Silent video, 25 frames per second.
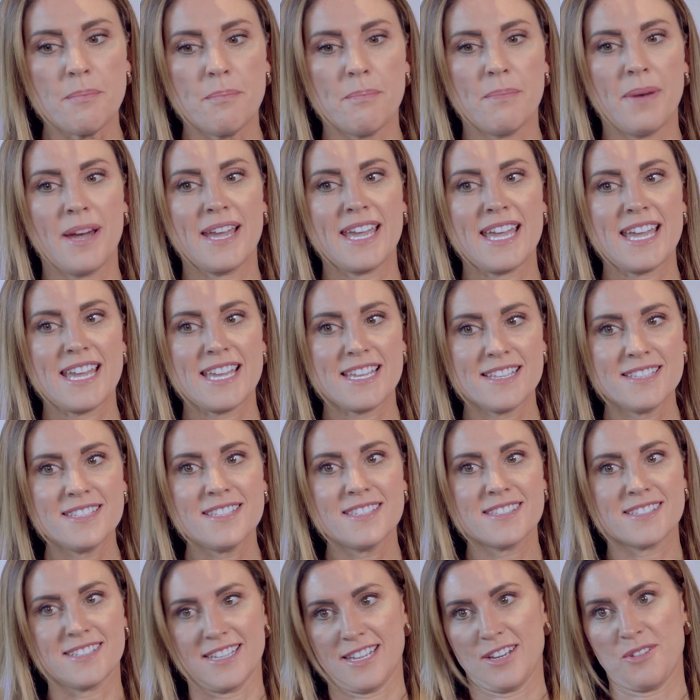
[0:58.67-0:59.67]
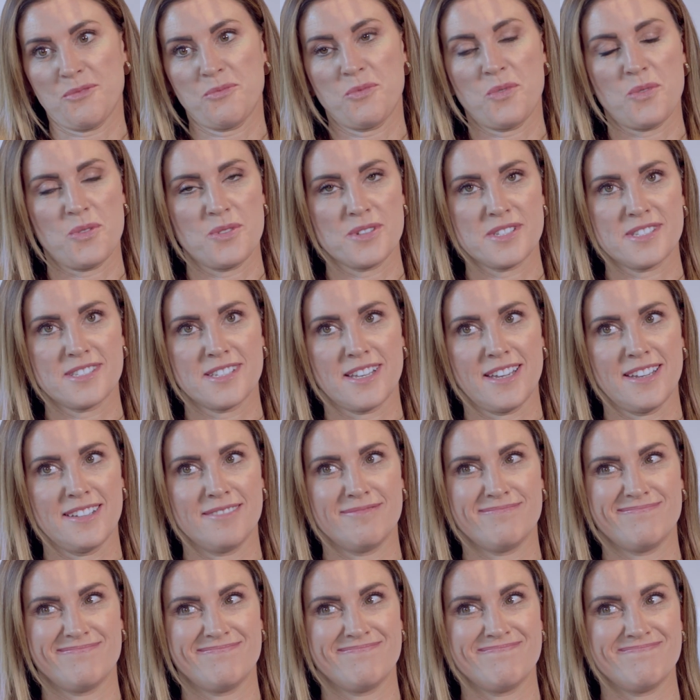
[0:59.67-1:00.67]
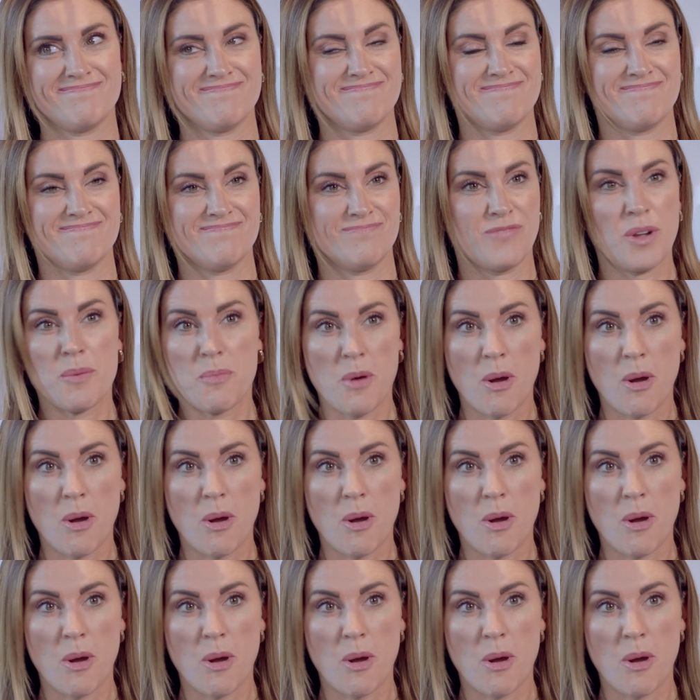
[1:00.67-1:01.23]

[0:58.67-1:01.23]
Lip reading: My instinct was that we